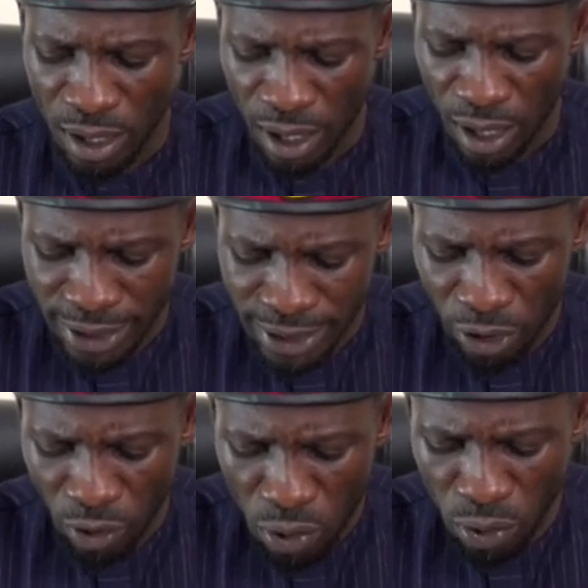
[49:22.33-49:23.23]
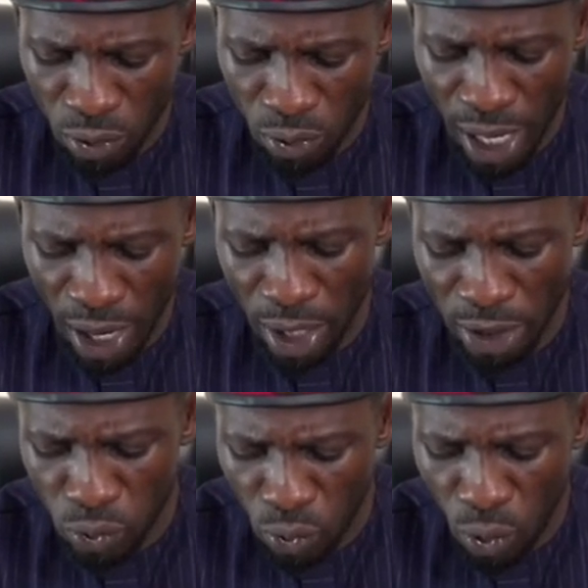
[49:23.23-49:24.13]
As I conclude, I want
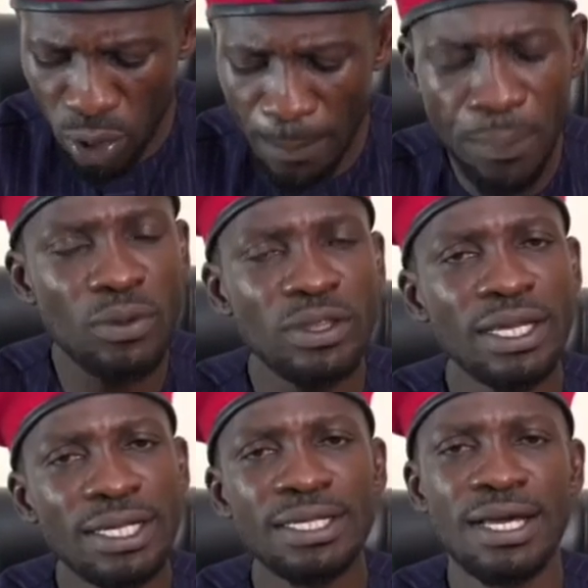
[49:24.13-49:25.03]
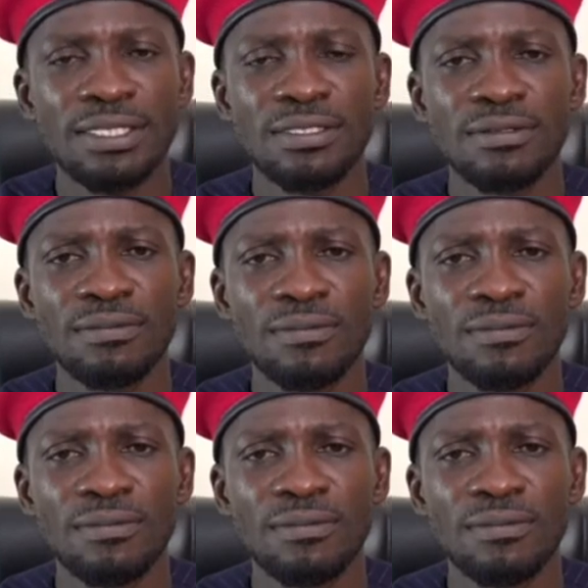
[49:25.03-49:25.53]
to call upon the leaders,